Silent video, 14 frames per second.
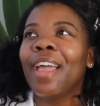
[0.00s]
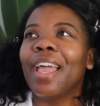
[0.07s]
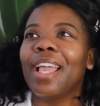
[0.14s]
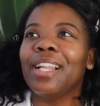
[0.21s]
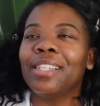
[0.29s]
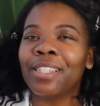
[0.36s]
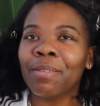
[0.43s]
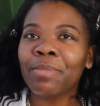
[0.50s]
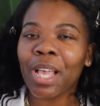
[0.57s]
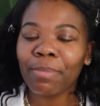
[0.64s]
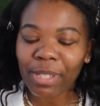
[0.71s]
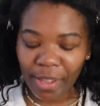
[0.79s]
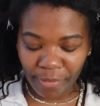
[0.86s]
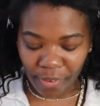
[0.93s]
And
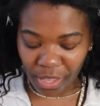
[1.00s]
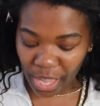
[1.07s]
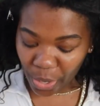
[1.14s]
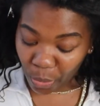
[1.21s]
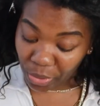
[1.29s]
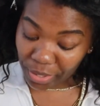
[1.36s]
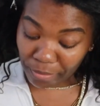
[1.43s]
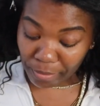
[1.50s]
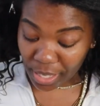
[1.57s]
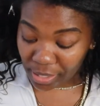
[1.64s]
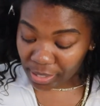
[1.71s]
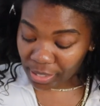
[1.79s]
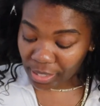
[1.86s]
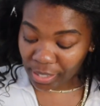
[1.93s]
sometimes I feel like we
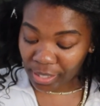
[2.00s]
miss